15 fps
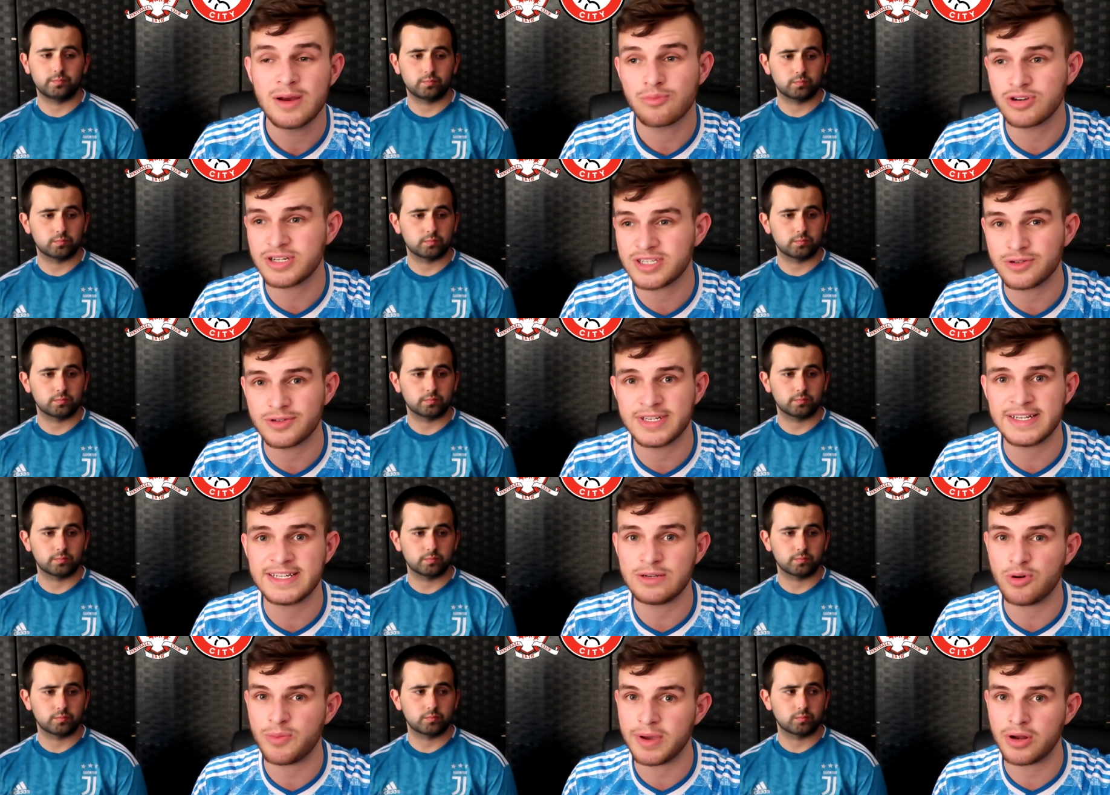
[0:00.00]
Speaker 1: Bristol
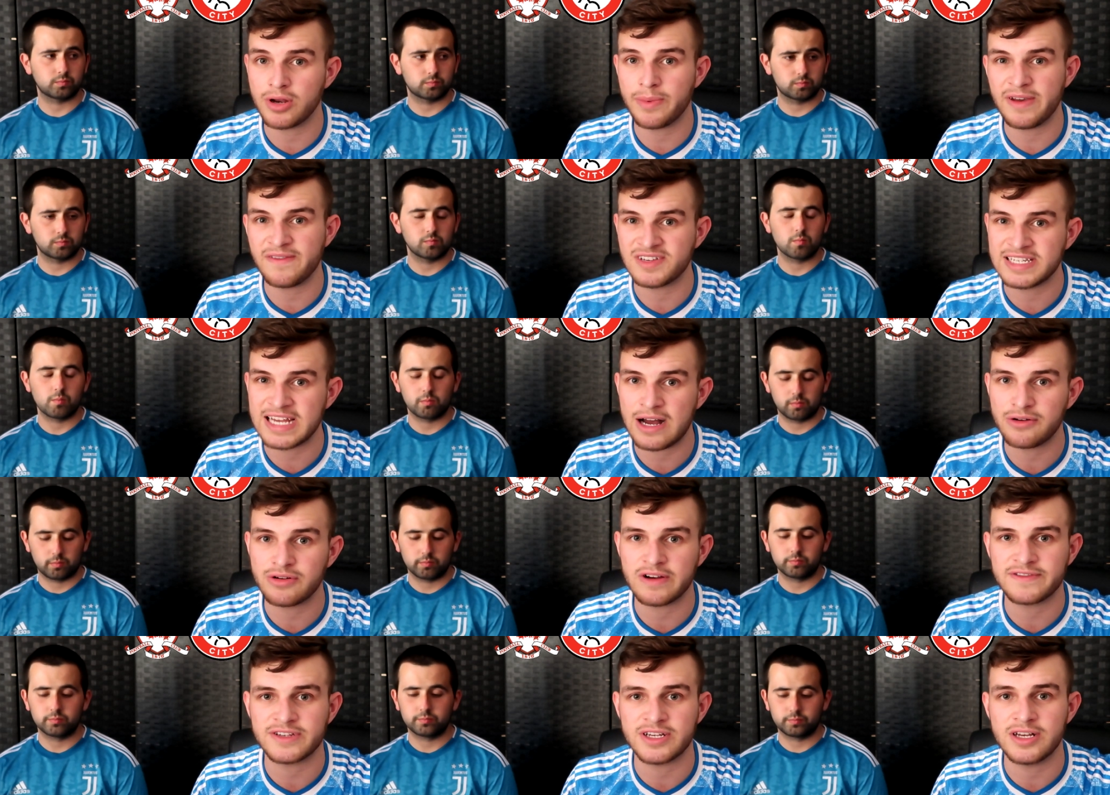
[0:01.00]
City will be on a bit of a downer
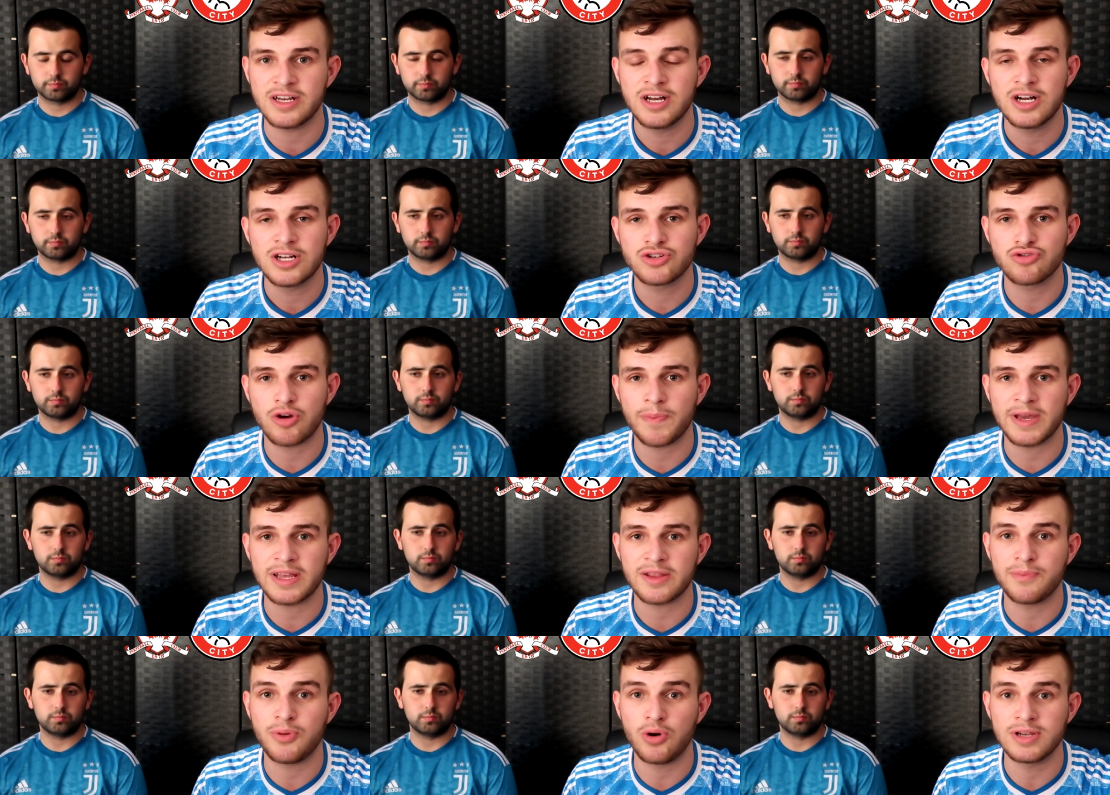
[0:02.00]
after dropping
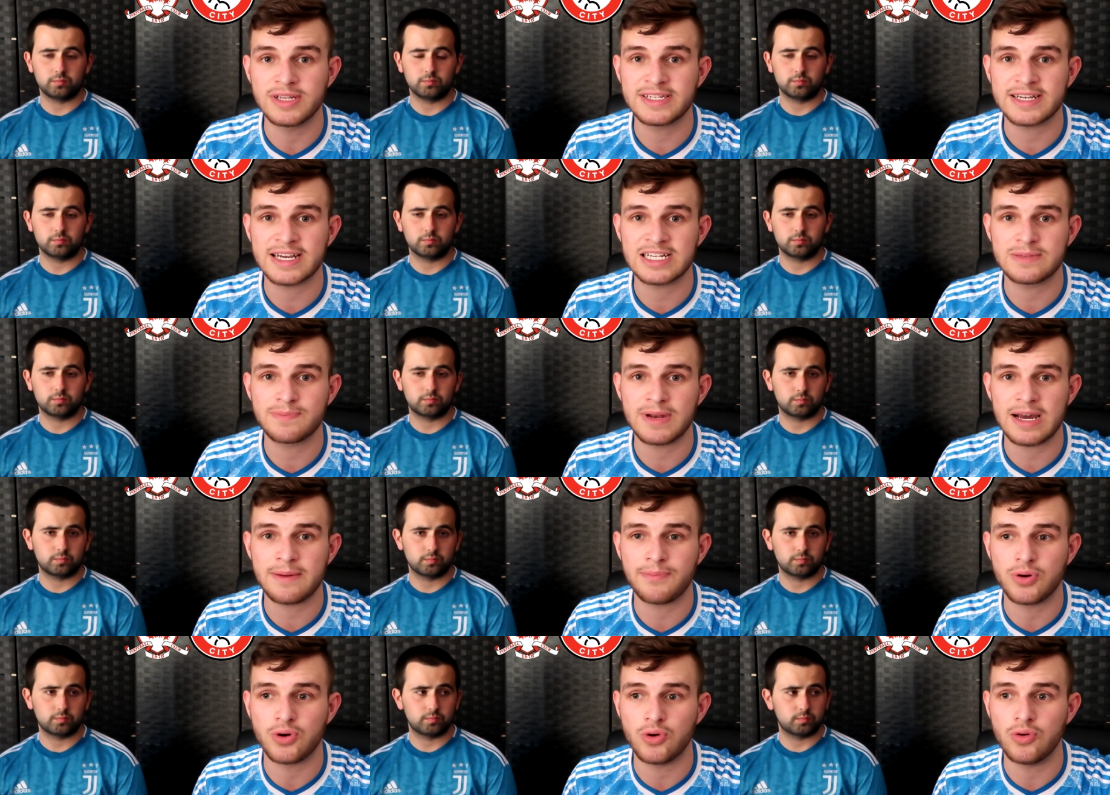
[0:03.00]
the points against
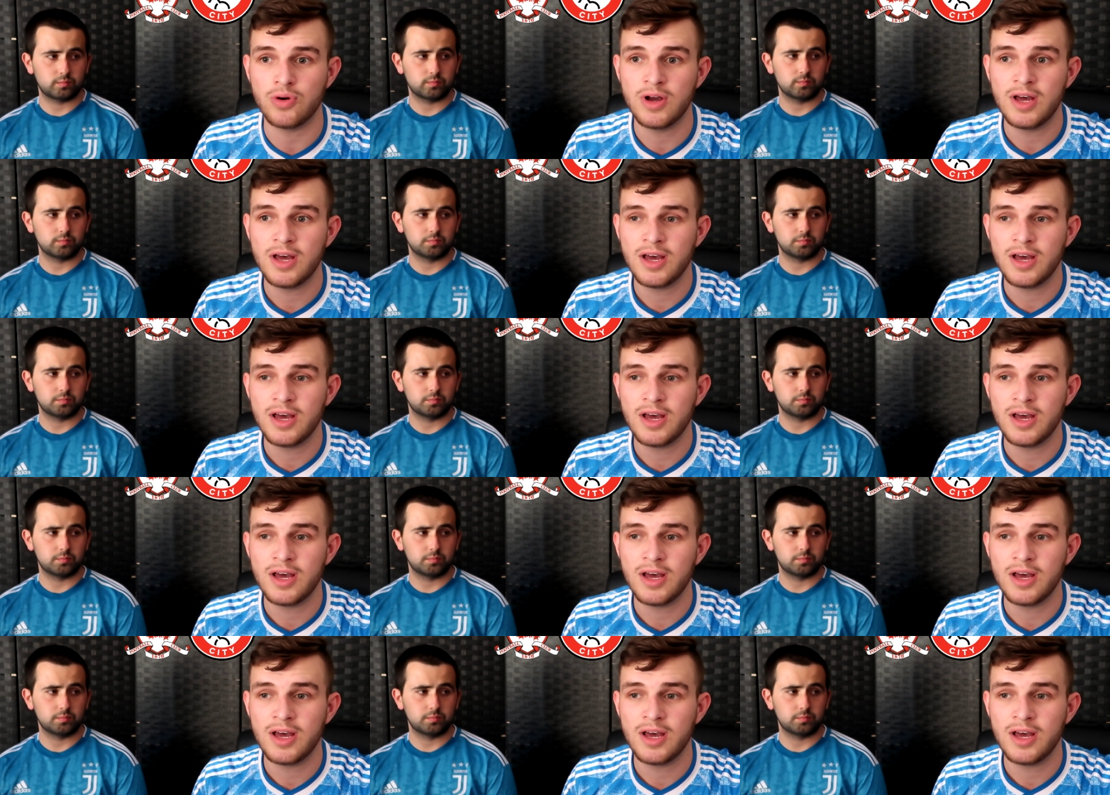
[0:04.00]
Blackpool.